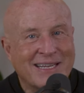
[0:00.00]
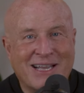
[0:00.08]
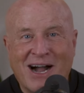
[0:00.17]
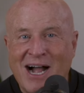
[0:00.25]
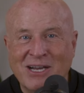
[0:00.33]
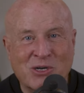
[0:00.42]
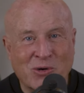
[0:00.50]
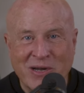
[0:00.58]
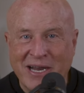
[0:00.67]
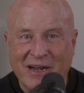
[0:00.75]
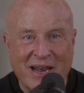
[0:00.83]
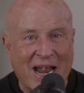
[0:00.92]
God
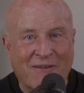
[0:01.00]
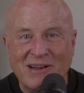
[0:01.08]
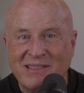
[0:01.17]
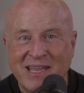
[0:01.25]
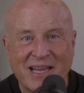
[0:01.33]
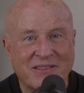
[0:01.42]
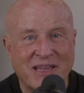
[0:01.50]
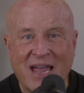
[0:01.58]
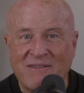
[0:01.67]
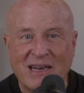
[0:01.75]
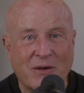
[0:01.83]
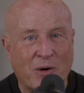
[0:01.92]
created everything in the
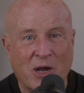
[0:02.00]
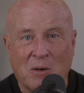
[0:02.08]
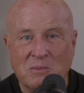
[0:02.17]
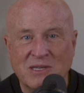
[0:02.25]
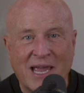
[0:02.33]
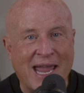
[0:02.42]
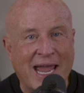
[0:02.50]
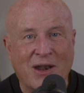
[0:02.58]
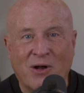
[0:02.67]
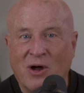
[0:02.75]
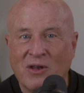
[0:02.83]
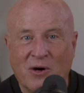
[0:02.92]
heavenly realms
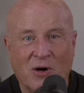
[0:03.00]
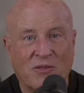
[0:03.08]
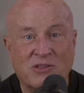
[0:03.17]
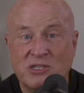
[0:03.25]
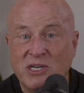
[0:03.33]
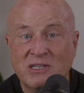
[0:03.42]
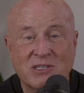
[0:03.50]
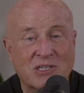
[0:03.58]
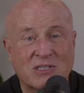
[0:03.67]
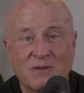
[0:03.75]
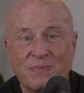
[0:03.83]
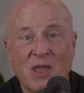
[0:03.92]
and on earth.
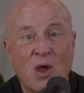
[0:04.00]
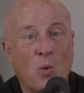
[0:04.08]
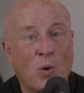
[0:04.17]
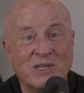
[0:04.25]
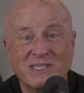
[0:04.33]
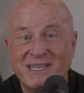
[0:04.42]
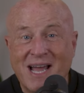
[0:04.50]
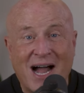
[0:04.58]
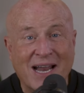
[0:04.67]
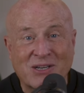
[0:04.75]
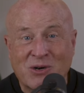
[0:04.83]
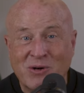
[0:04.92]
Jesus was
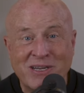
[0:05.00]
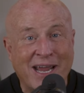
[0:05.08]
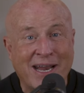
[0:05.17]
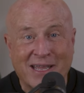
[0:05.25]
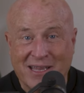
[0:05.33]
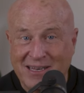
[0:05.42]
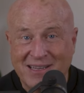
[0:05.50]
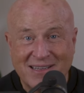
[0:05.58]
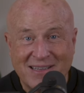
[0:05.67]
not created.